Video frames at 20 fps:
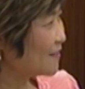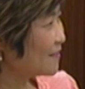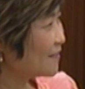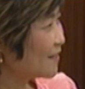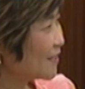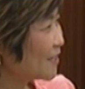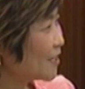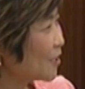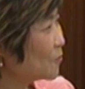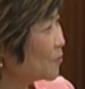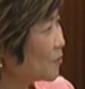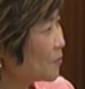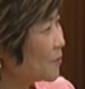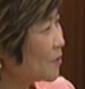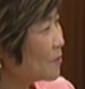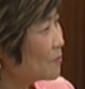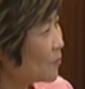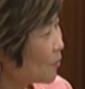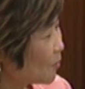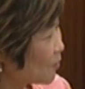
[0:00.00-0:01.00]
that there will
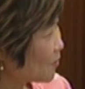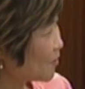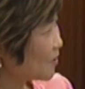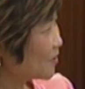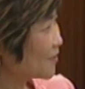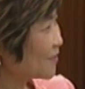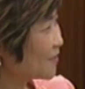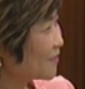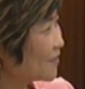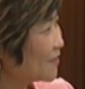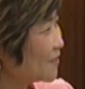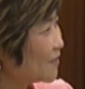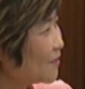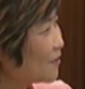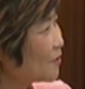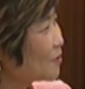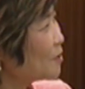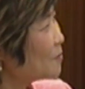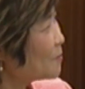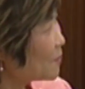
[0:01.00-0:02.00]
be more
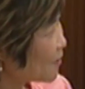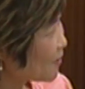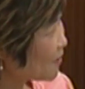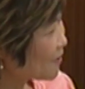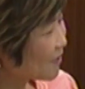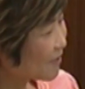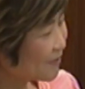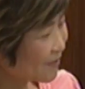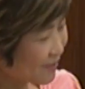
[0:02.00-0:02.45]
Hock-Lee-Paws